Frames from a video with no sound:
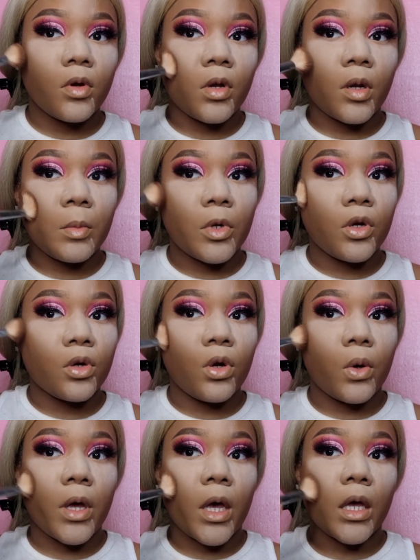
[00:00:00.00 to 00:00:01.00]
and I'm gonna
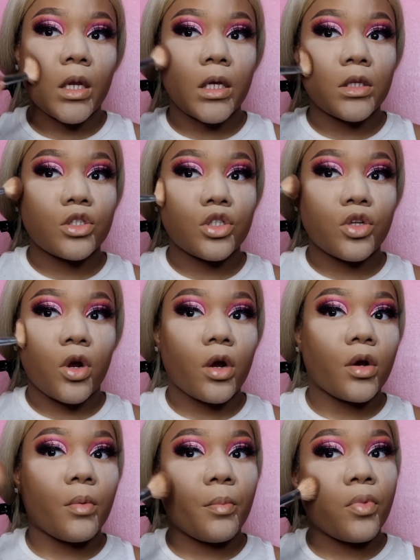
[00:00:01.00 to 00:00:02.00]
go ahead and
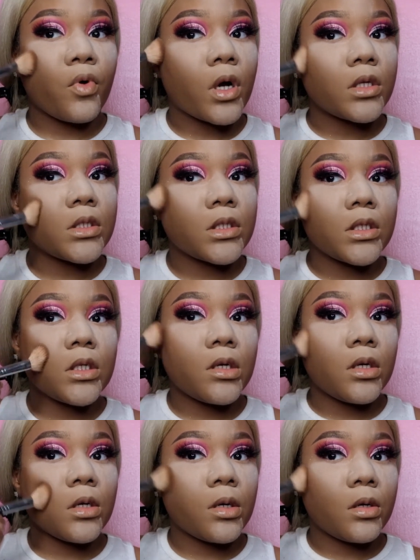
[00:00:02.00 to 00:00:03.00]
start
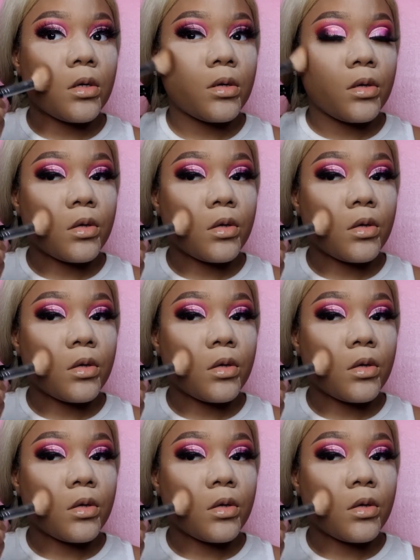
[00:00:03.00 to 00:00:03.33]
bronzing.